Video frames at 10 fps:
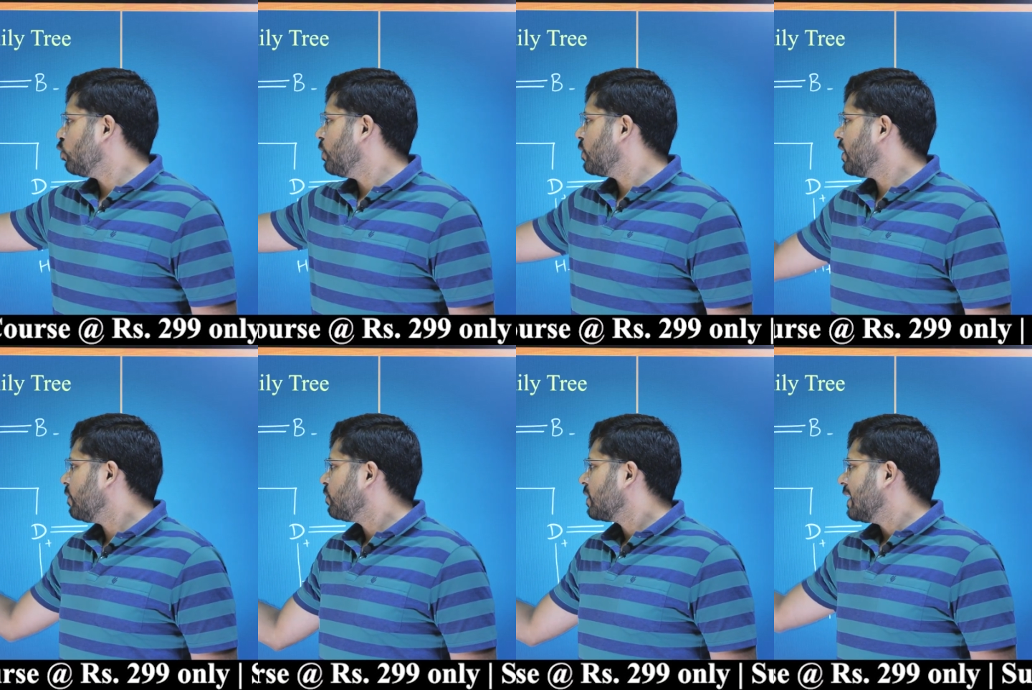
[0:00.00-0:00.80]
U
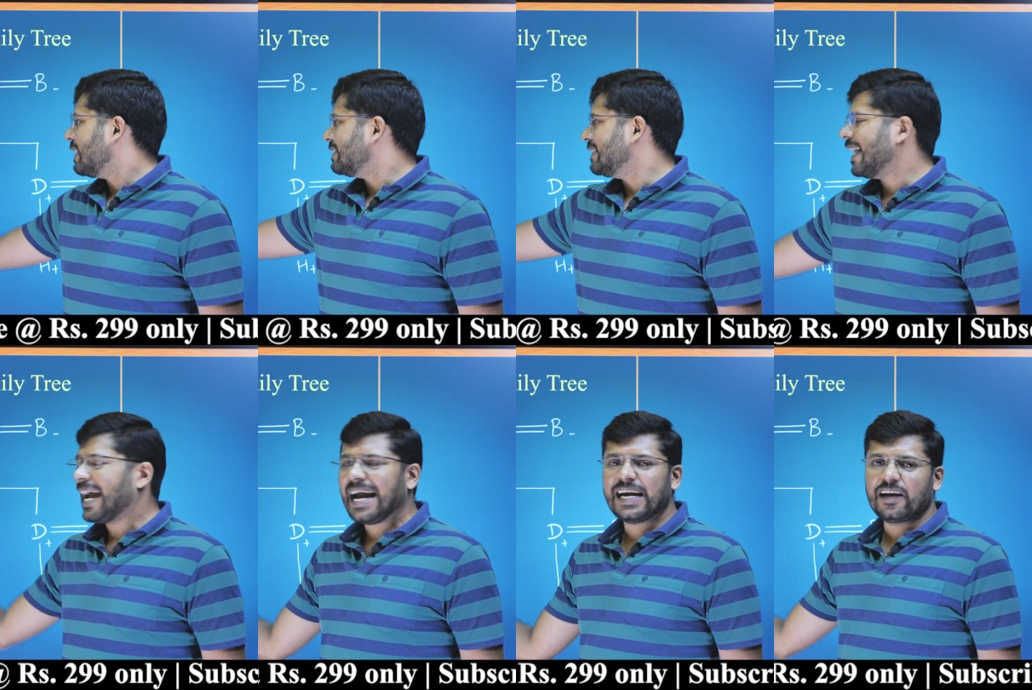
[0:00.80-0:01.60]
between J
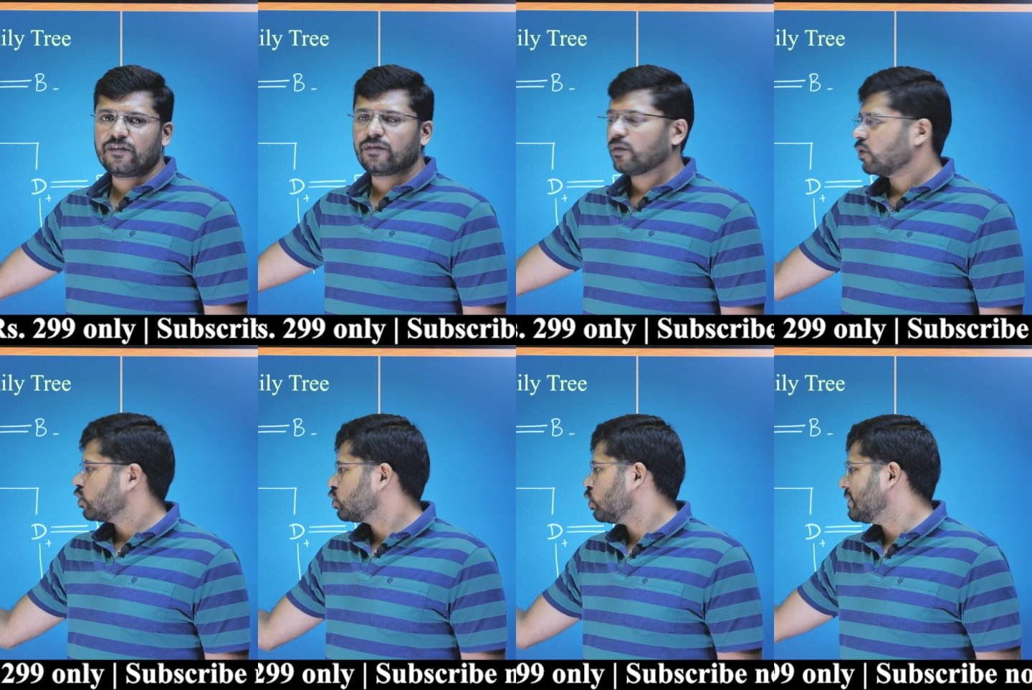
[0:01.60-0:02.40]
and F.
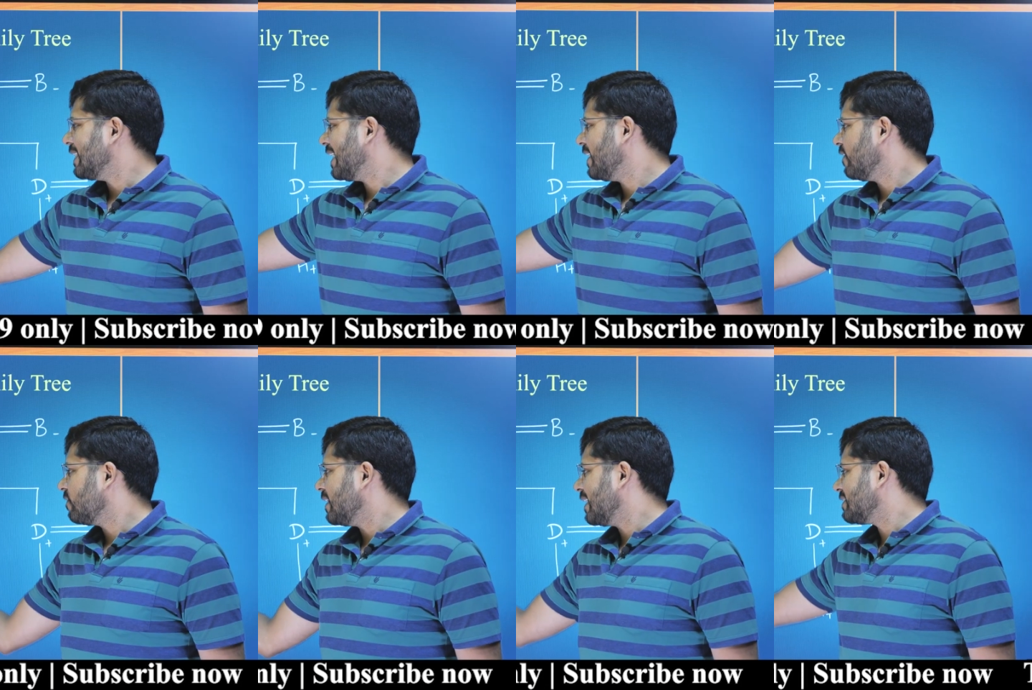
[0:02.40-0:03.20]
So, J and F,
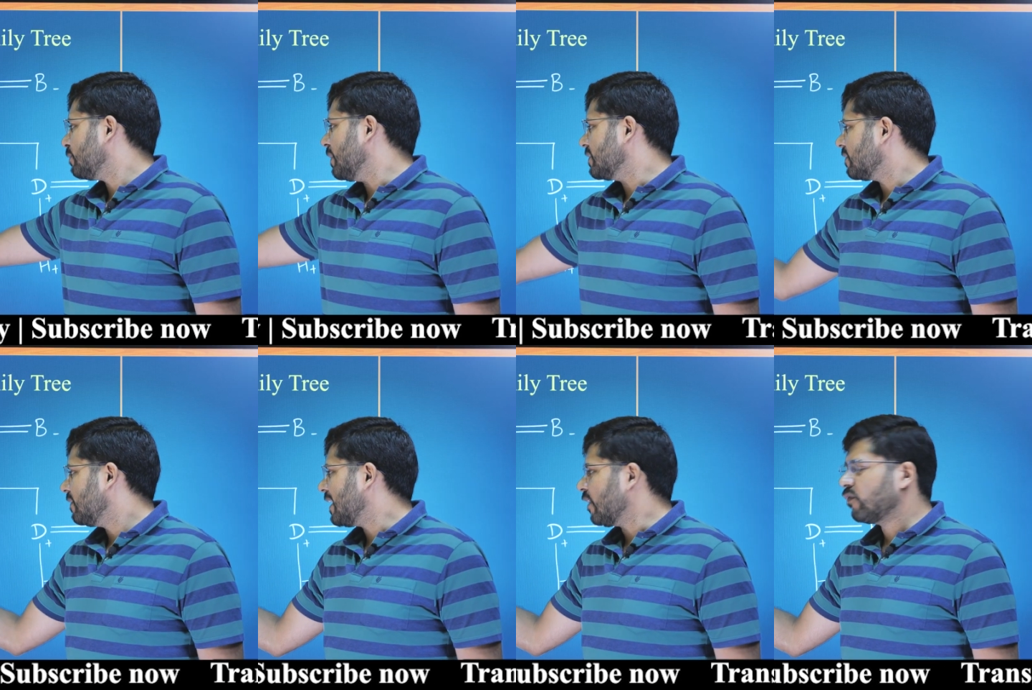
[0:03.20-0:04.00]
they are siblings,
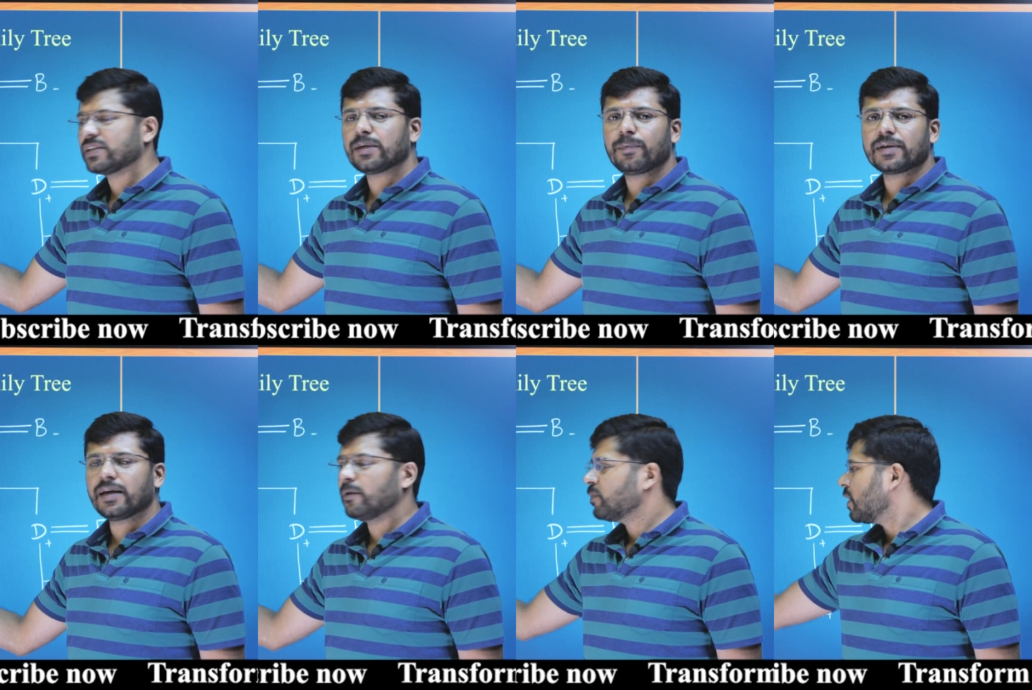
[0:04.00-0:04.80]
where F is the
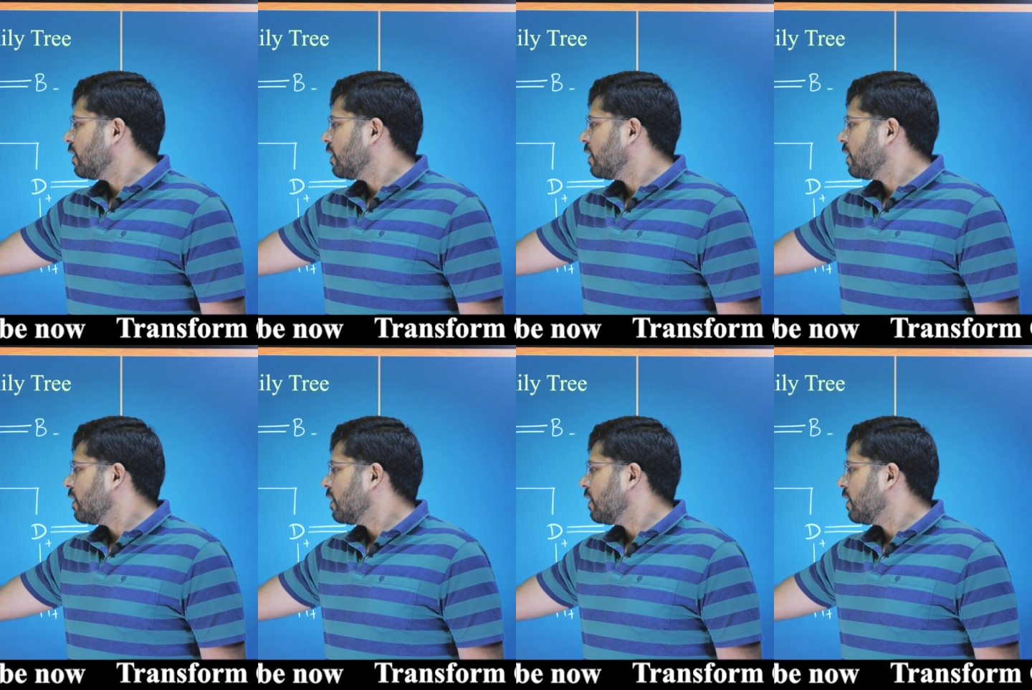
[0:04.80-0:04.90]
brother.